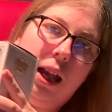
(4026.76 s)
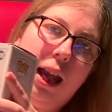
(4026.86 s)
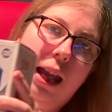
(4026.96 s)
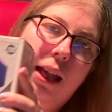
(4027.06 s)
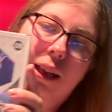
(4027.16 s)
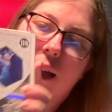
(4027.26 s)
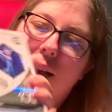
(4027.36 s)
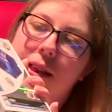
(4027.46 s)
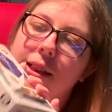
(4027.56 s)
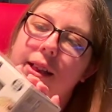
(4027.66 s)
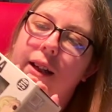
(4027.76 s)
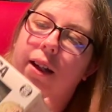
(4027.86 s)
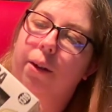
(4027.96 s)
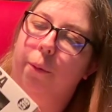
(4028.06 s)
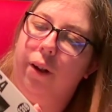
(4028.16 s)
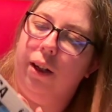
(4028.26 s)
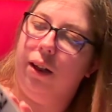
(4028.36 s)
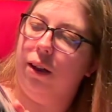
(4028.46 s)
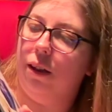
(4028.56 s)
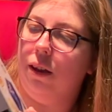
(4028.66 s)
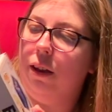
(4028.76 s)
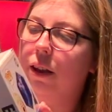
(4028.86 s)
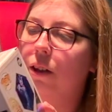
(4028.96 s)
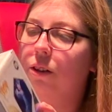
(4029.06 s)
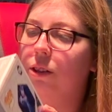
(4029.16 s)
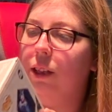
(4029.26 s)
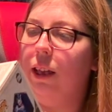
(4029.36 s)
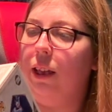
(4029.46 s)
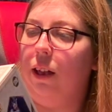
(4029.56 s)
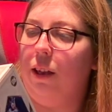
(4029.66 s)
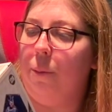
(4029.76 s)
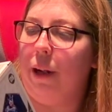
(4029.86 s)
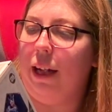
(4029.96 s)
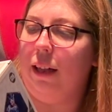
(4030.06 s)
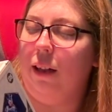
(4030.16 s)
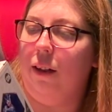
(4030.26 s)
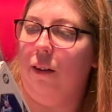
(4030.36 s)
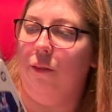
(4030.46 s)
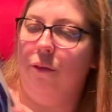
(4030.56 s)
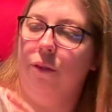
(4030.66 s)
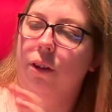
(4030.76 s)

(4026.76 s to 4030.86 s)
like the Tiana one, there's nothing on the back of